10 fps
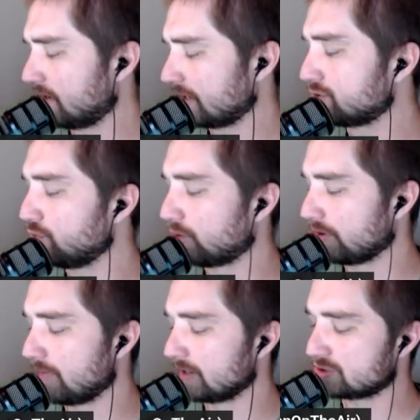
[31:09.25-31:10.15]
I do
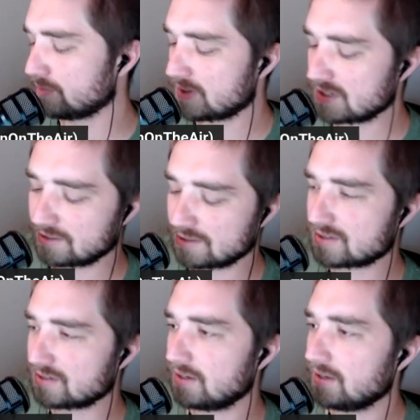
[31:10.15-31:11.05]
want to mention it because
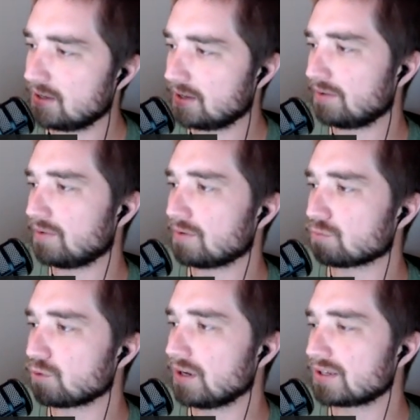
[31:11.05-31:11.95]

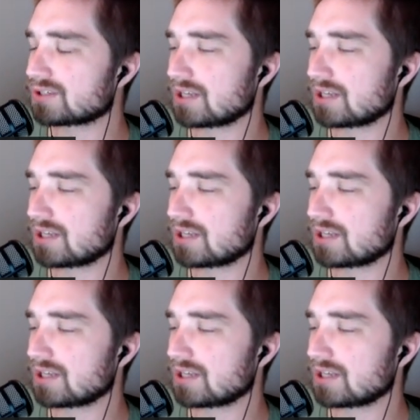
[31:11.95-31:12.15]
it's